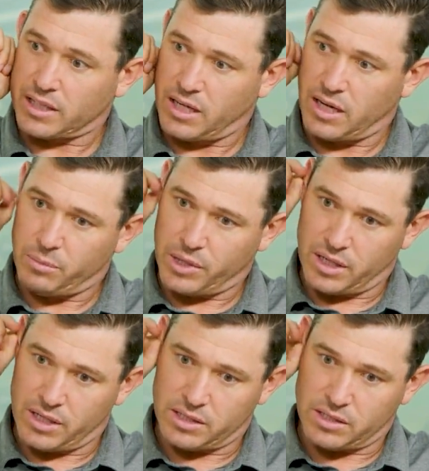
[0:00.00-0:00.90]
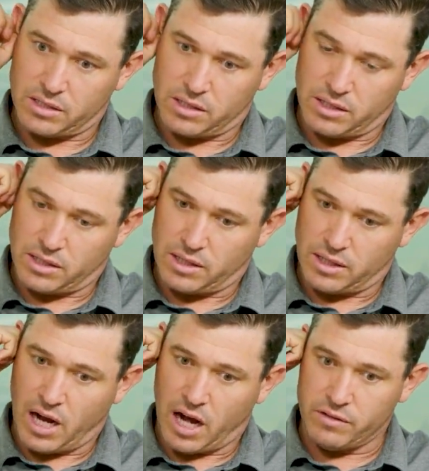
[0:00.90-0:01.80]
on because
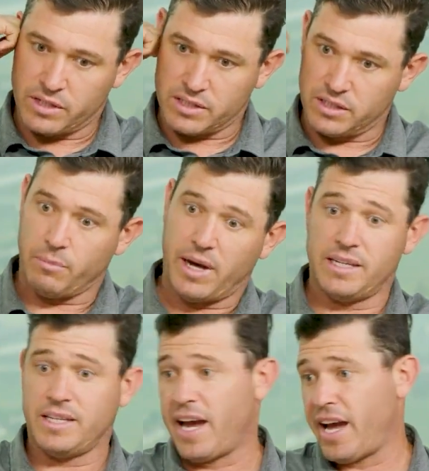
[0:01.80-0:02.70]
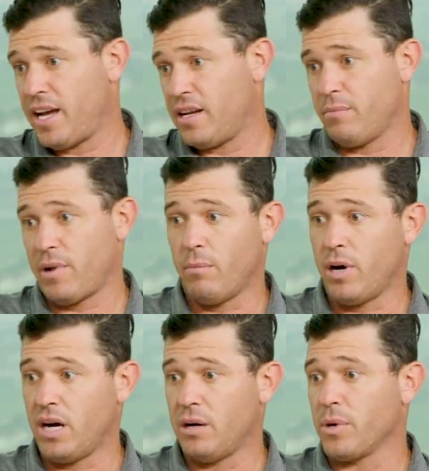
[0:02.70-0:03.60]
obviously my dad and my
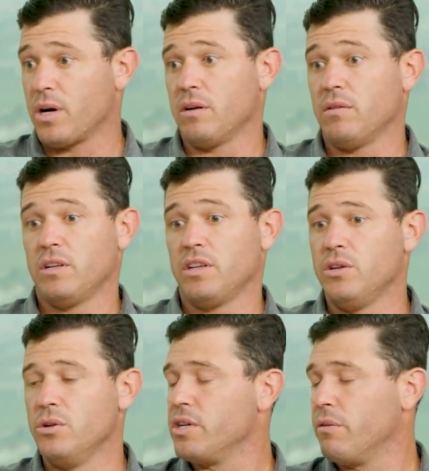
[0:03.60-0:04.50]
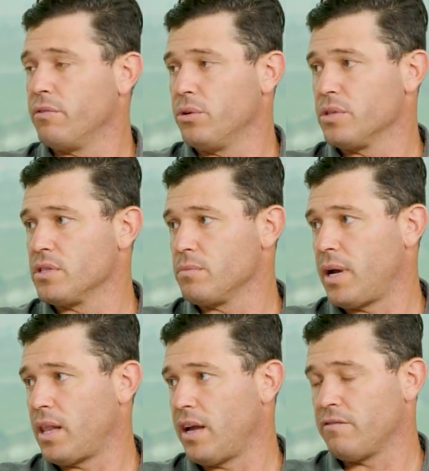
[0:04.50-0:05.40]
mom are huge influences in my
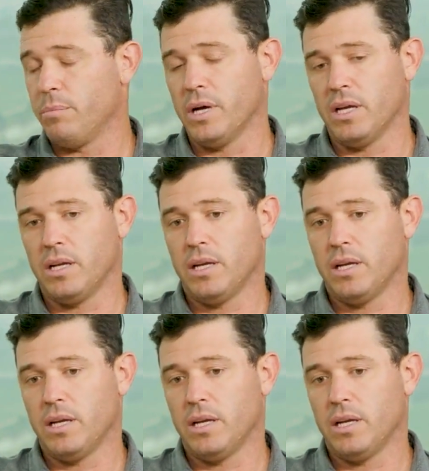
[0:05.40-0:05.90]
life. But